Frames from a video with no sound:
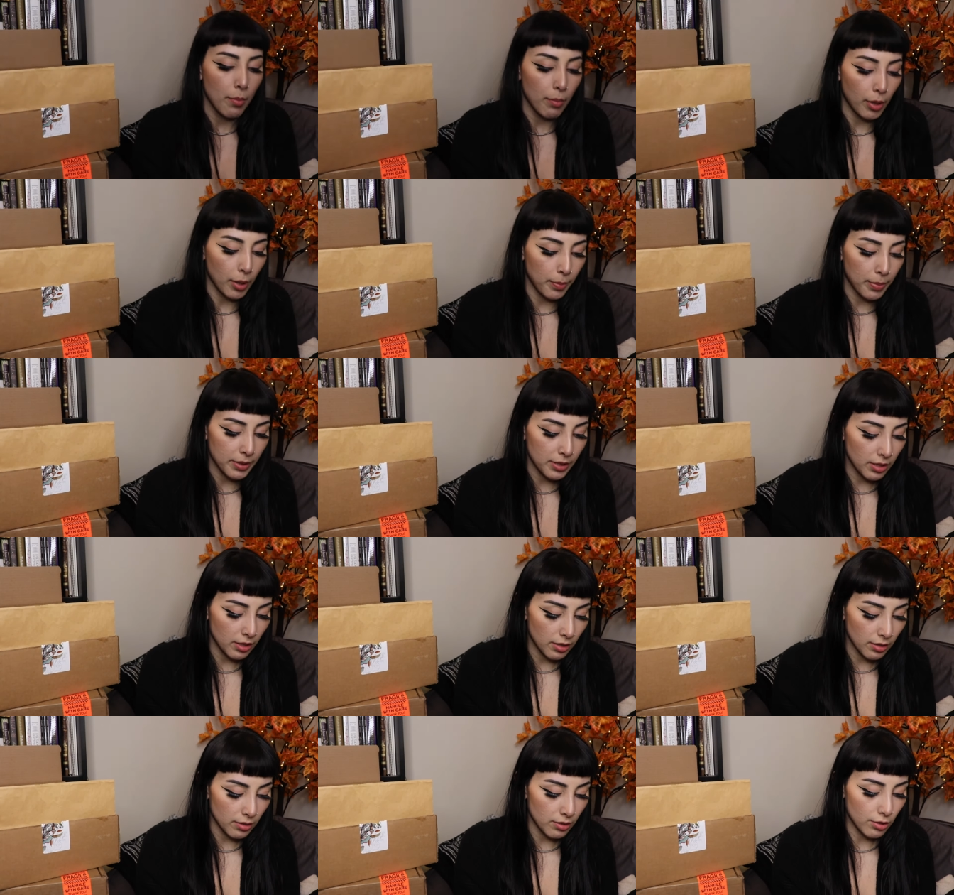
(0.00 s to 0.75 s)

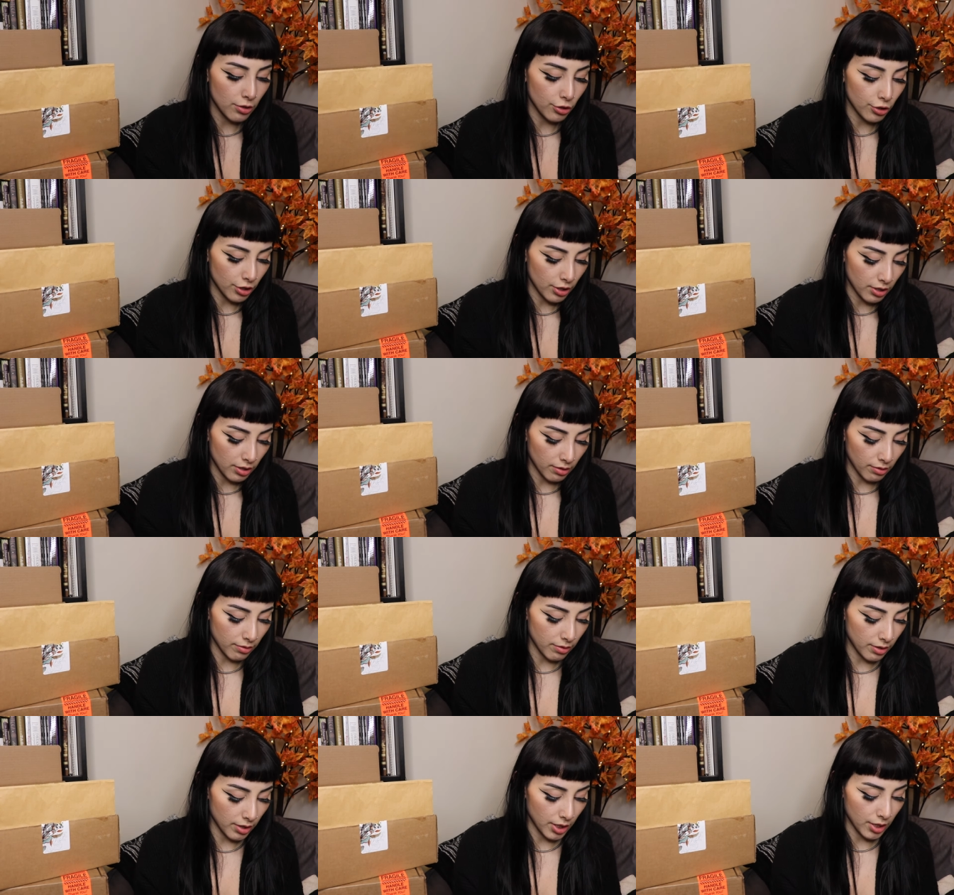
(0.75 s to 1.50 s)
purposes. They're just
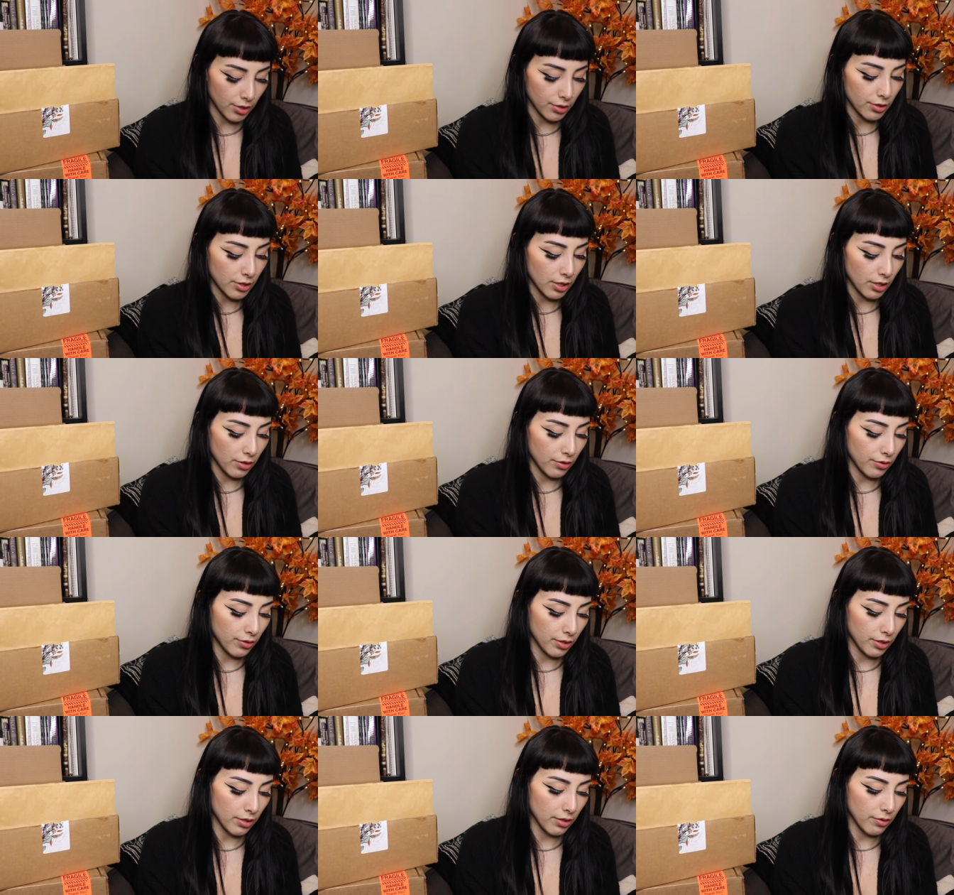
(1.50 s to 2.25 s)
little stickers that you
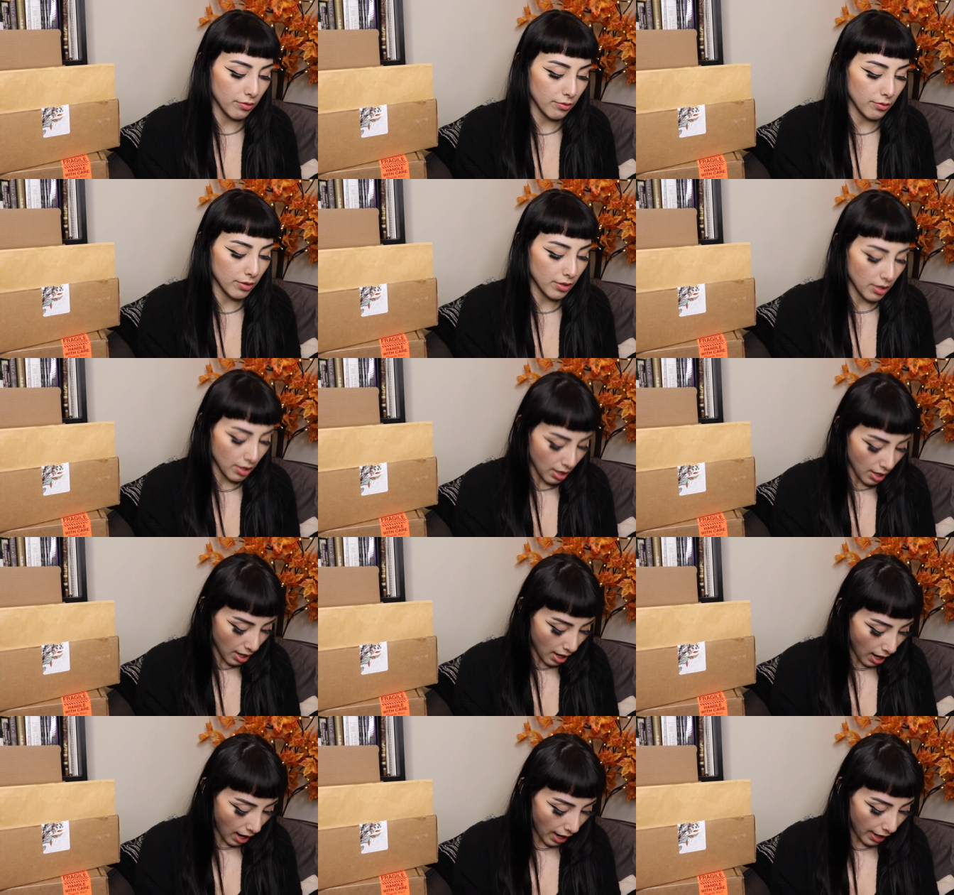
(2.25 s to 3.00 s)
can use
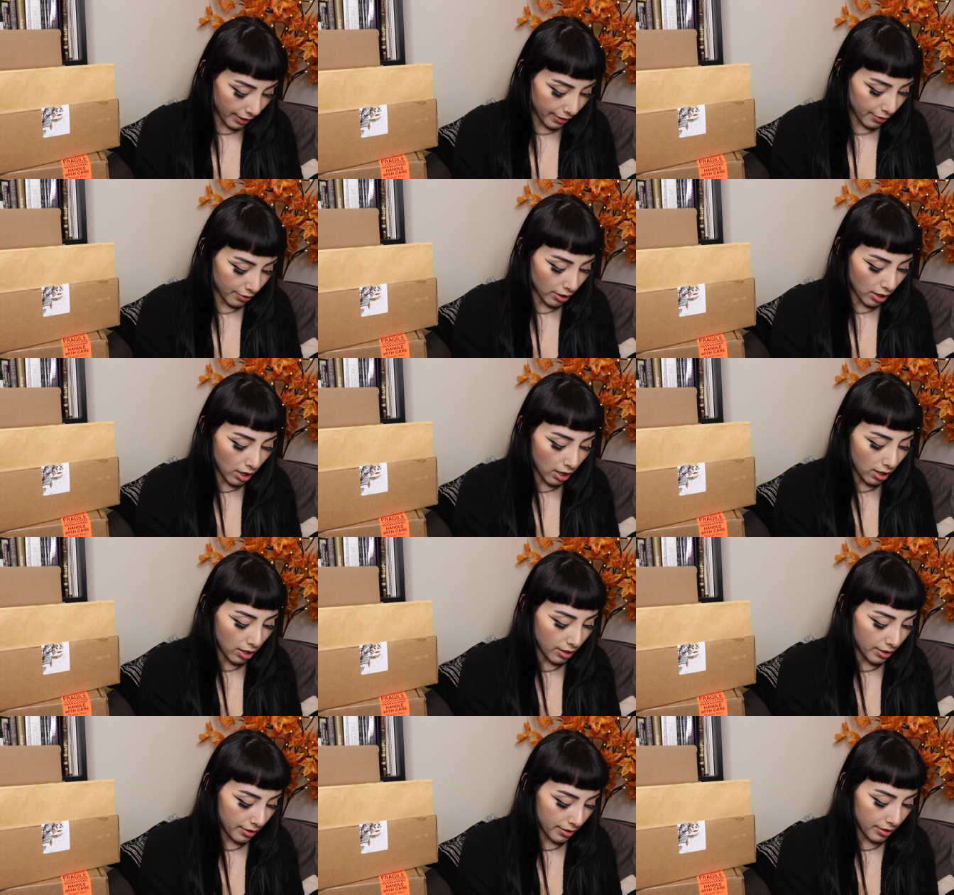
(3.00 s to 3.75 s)
either
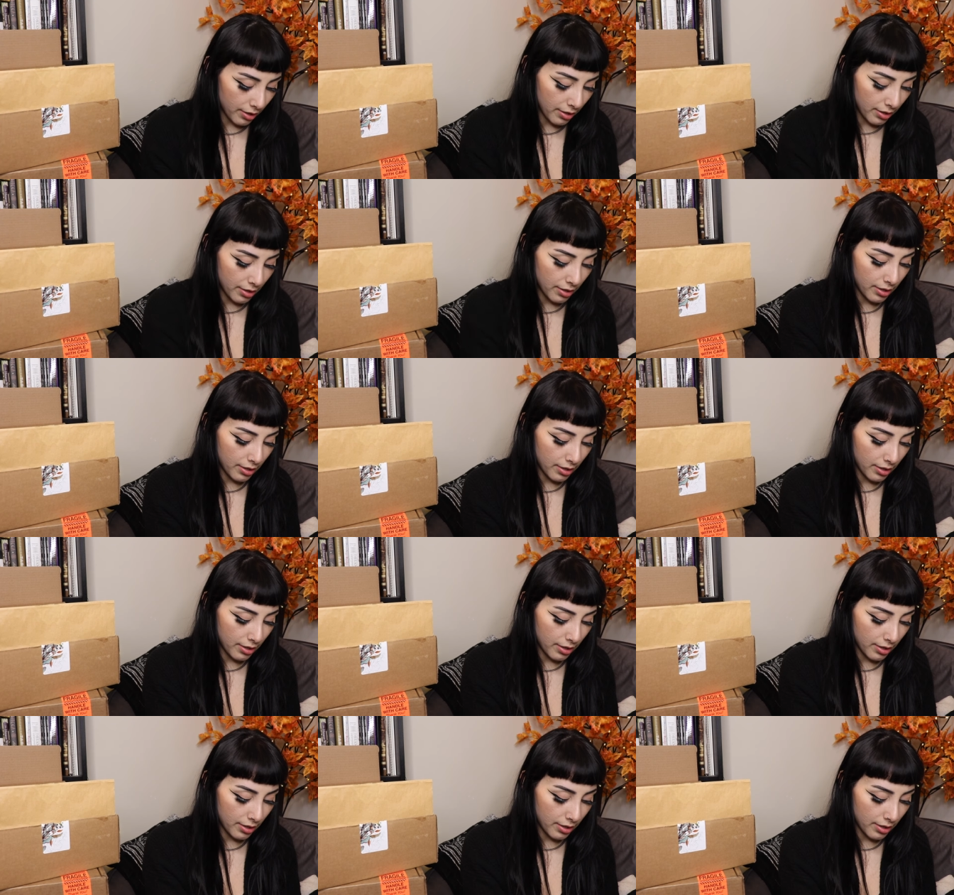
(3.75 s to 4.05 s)
on